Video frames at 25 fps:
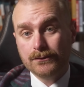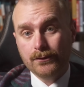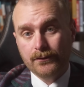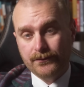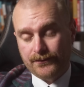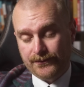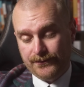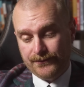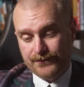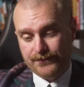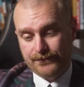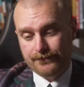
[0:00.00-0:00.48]

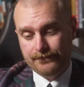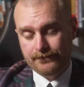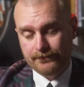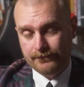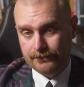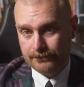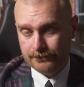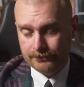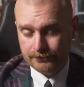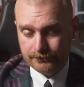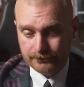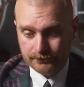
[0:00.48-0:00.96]
losses
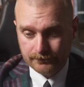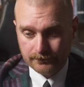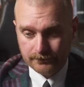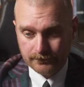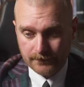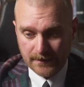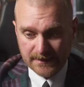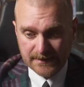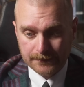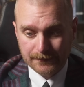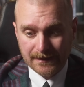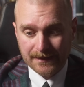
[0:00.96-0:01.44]

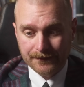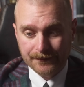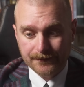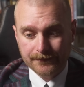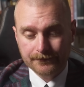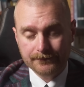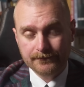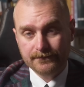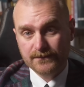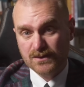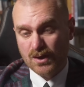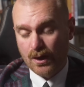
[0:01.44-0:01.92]
at the month,
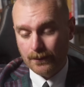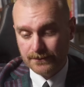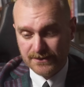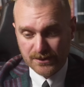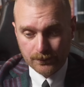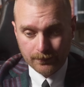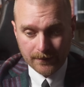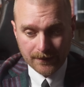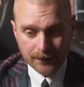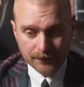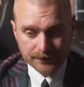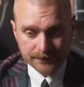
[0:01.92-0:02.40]
times
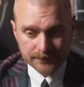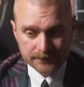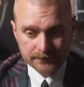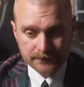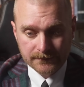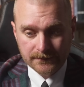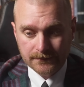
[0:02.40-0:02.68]
12.